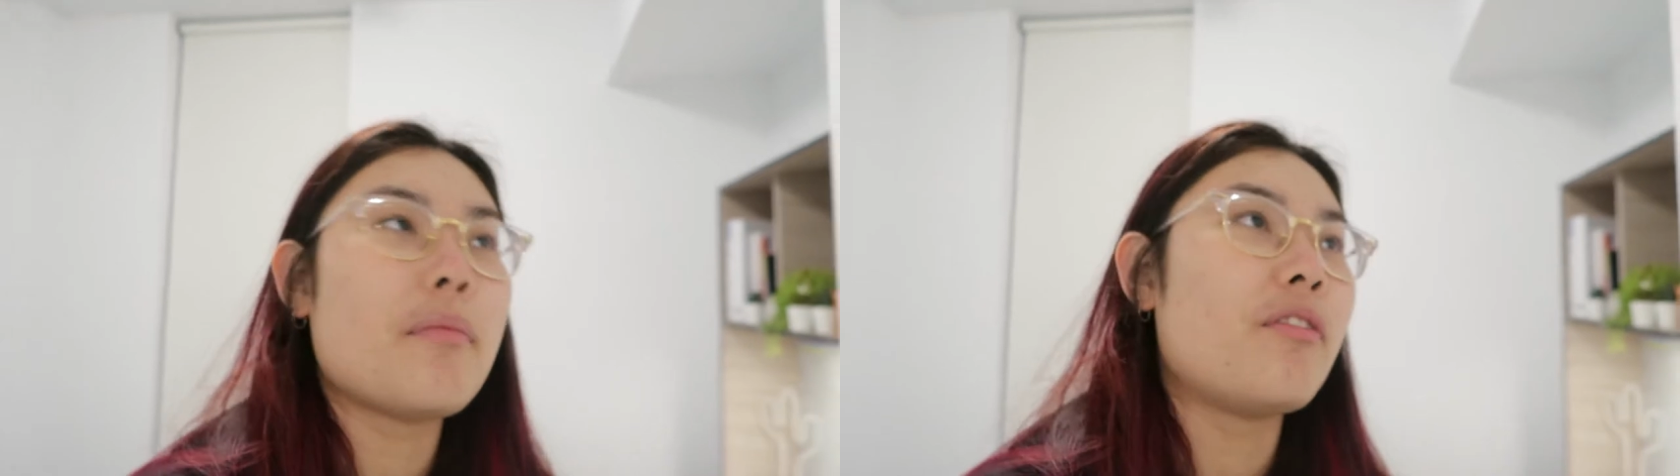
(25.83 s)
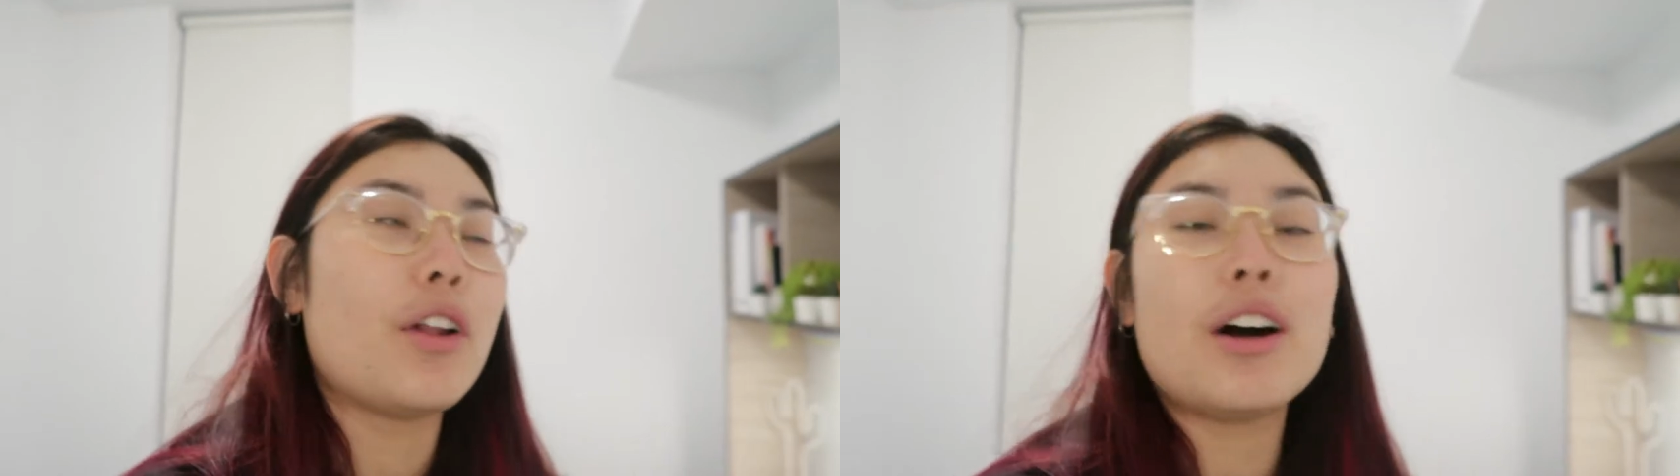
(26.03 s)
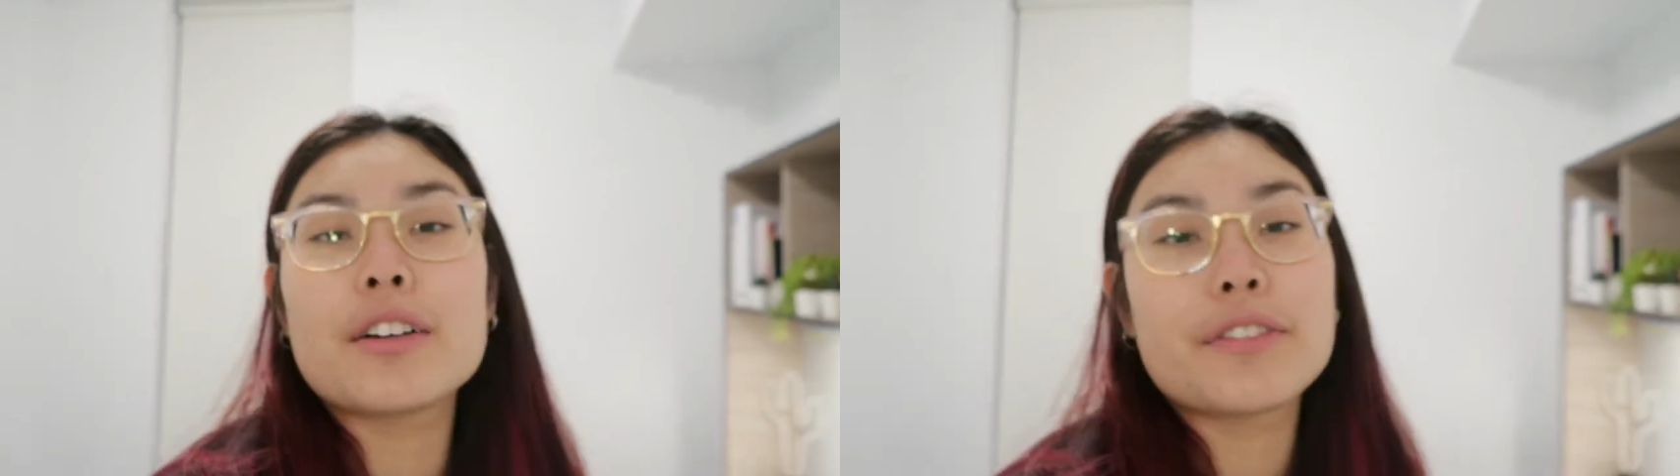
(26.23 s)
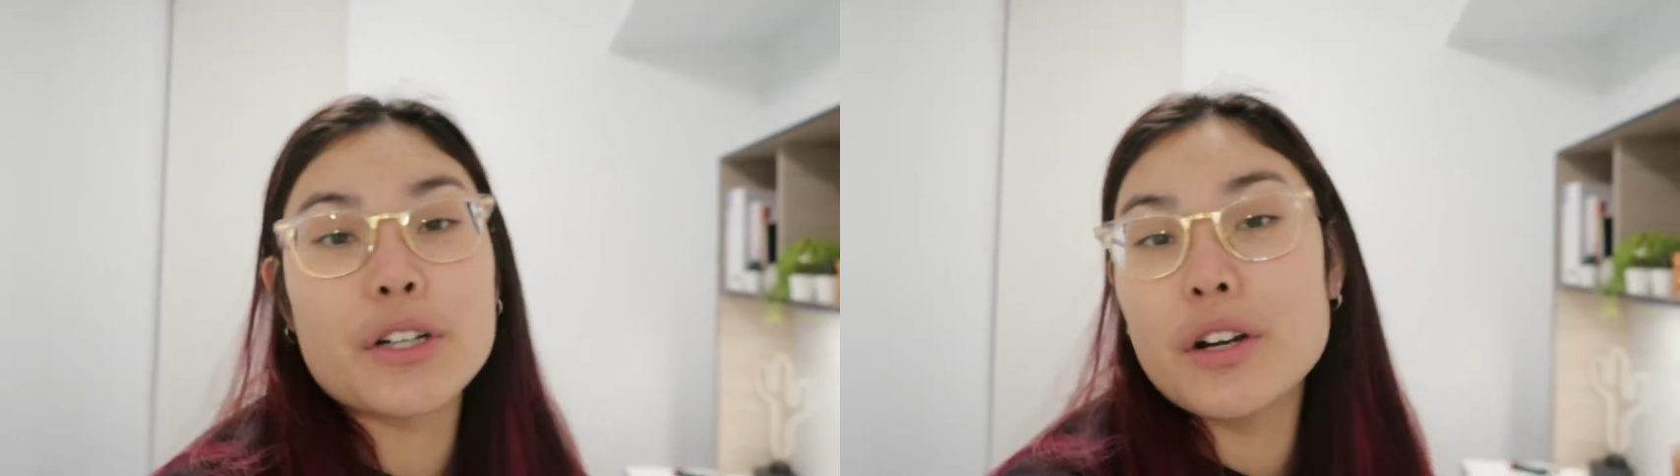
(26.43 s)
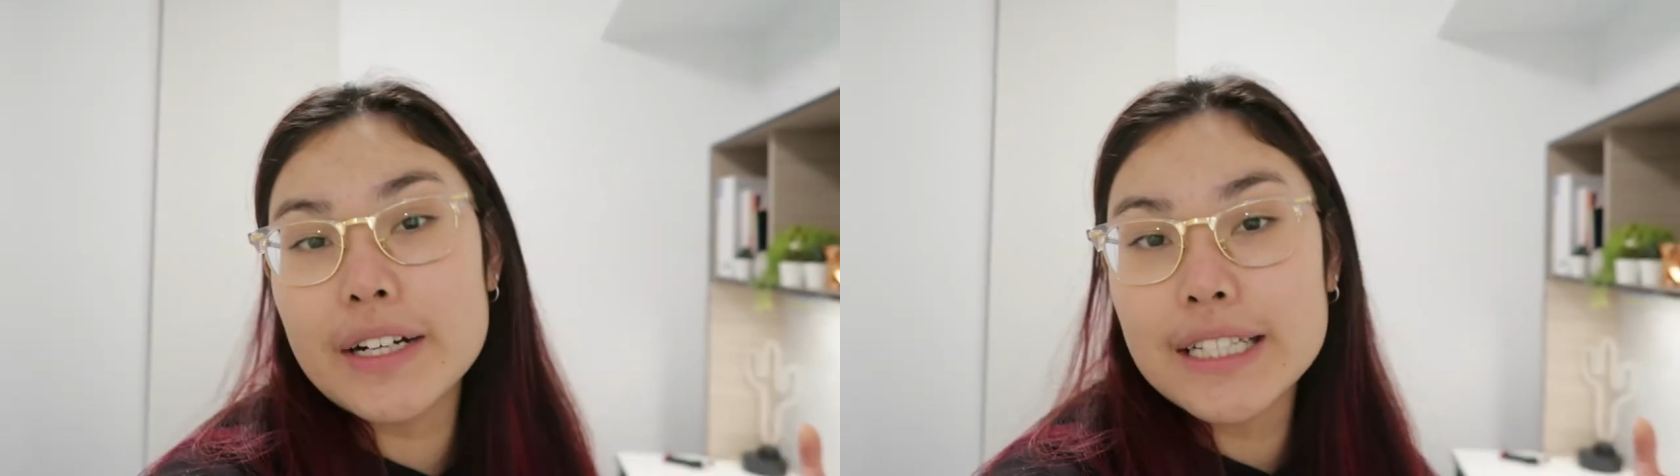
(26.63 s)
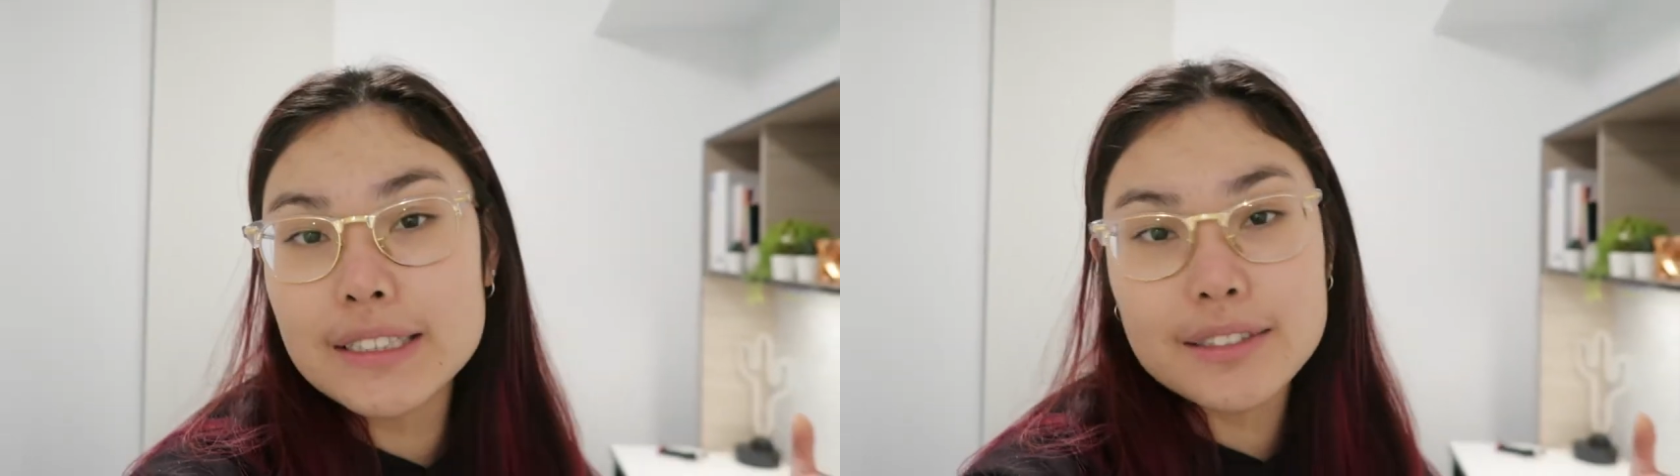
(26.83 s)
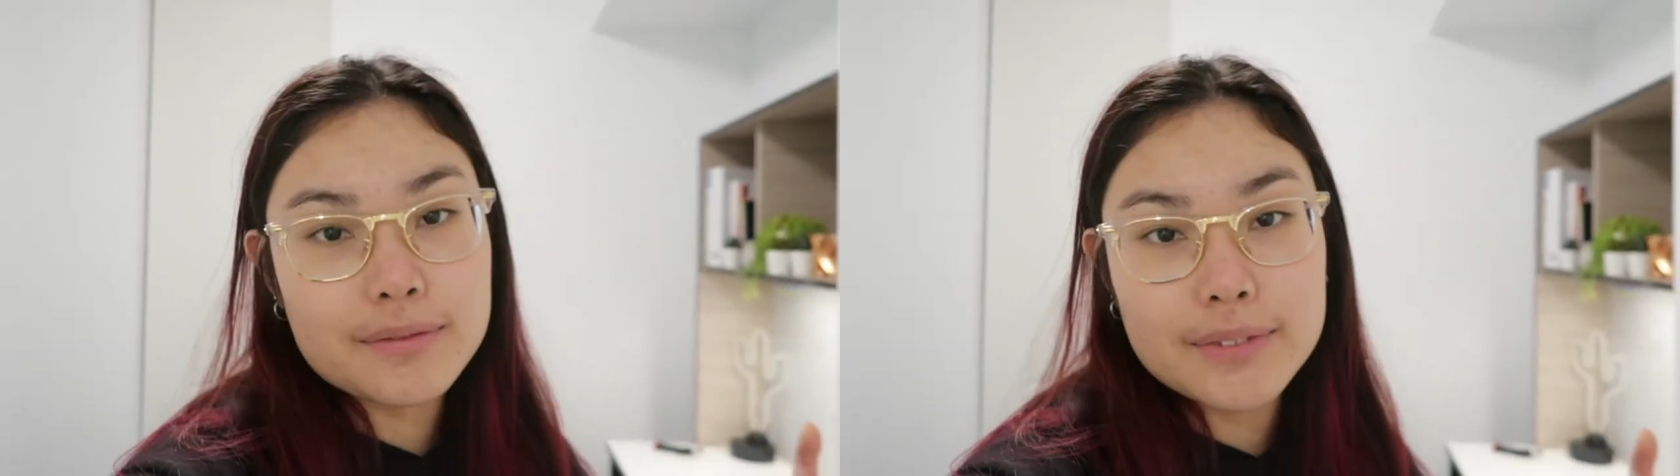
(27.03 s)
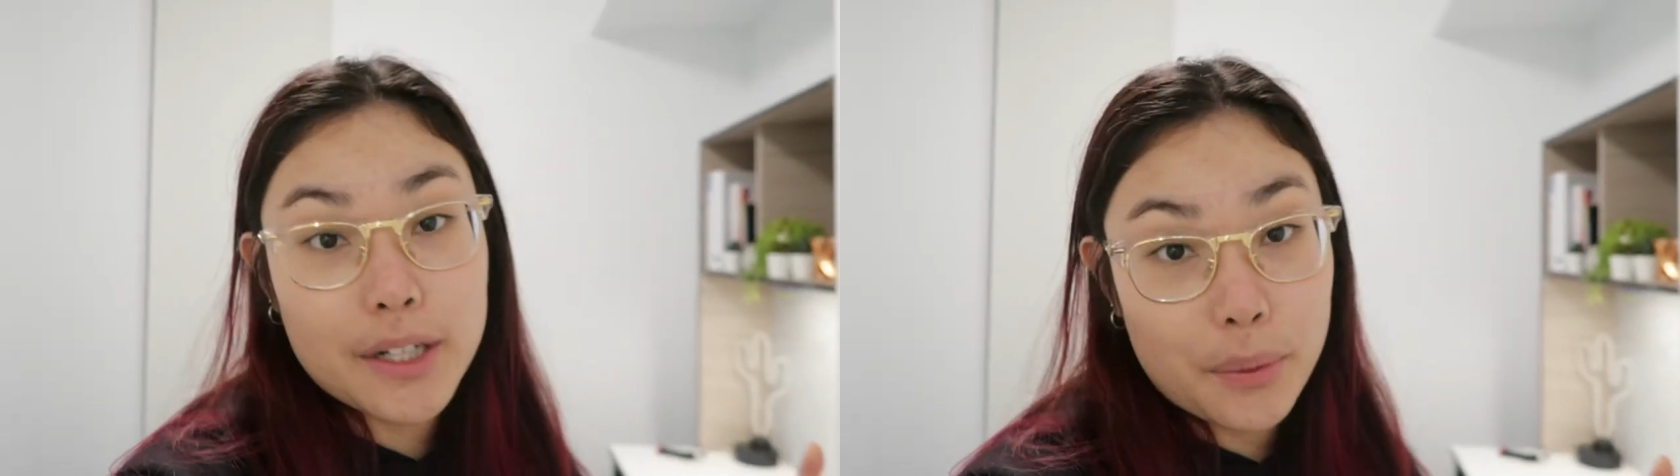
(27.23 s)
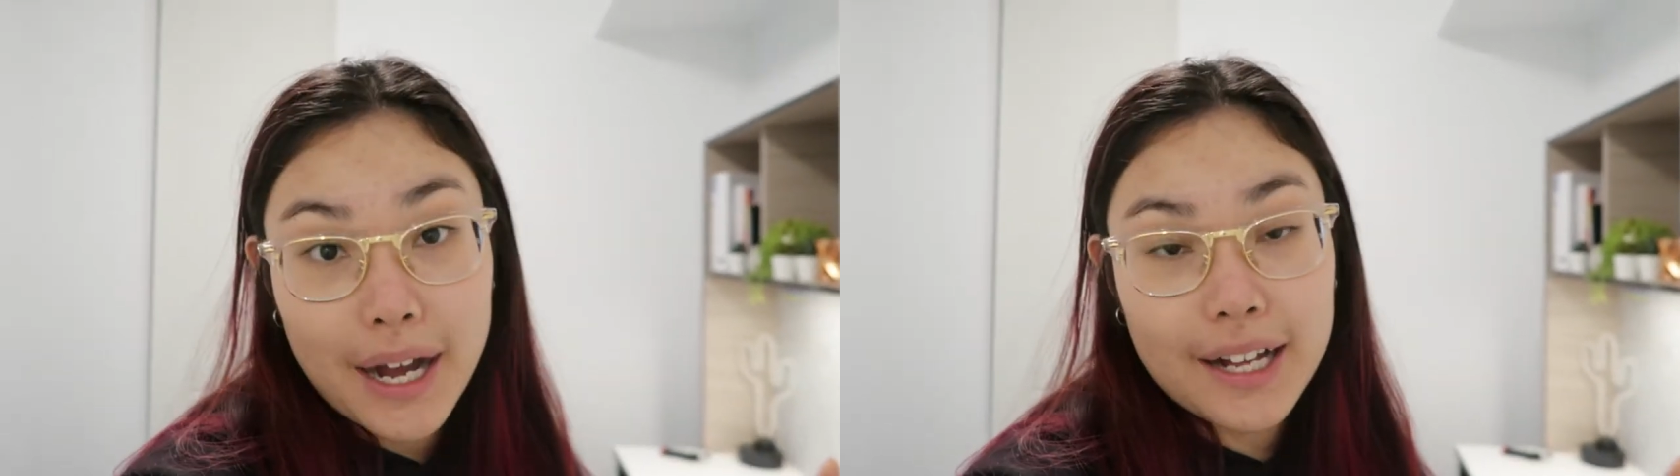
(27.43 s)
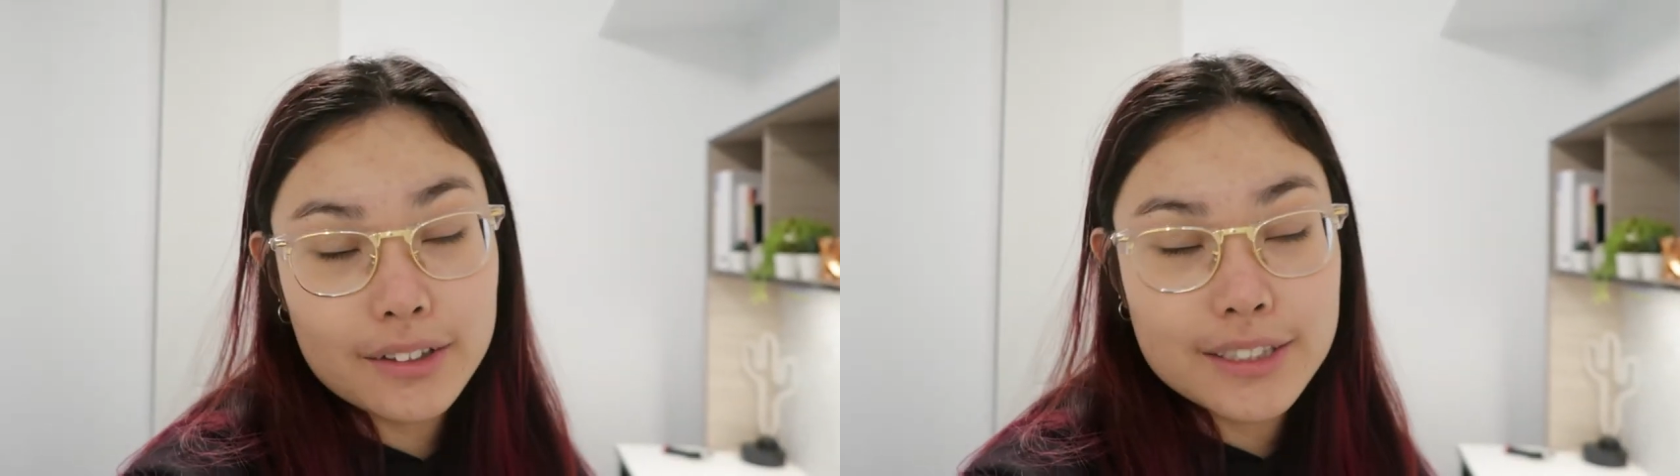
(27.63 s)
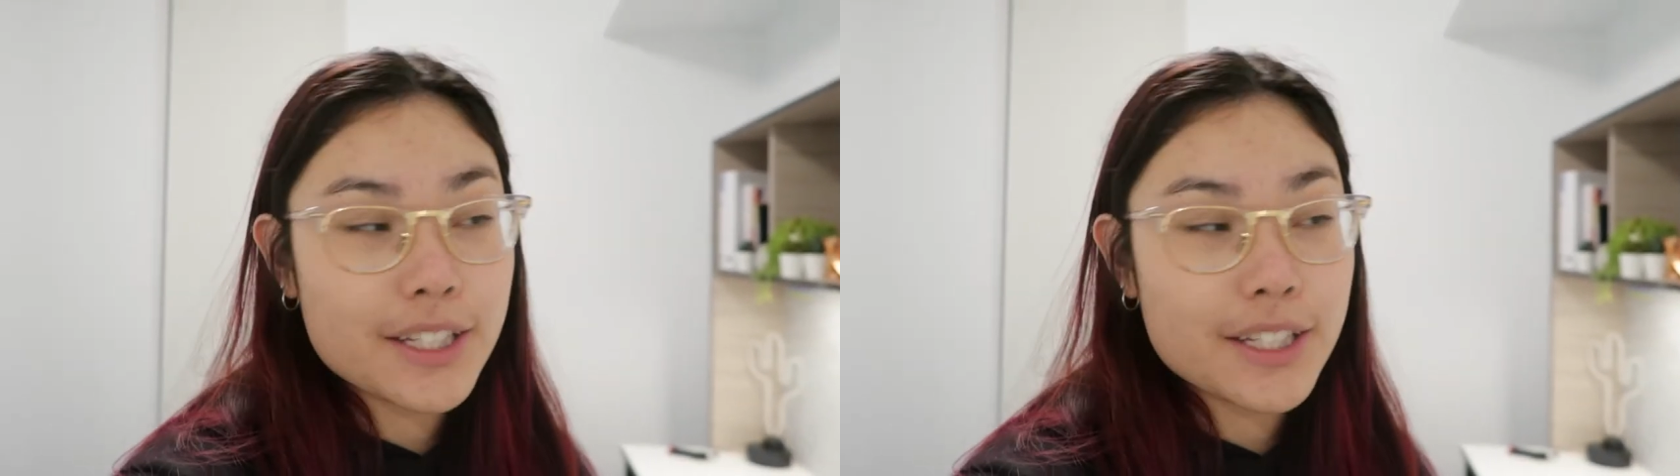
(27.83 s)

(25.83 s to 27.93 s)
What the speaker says: vlog for no reason in a while,